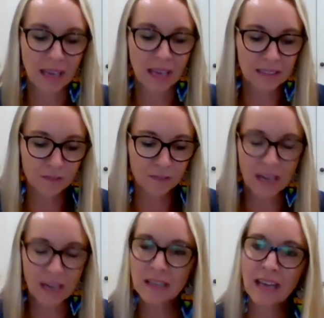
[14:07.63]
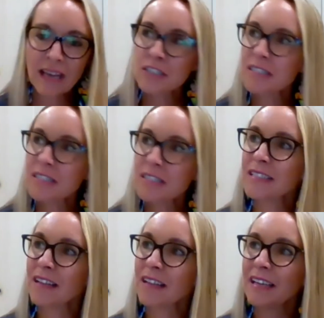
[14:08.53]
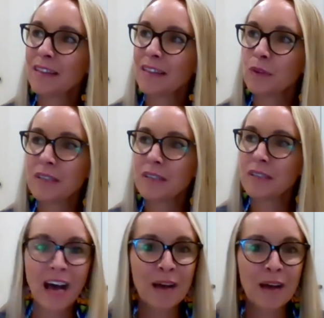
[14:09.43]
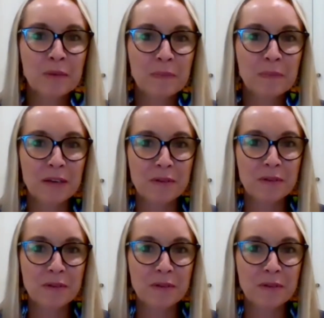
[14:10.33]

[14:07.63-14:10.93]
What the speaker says: And I actually sat down there and I thought, I'm going to be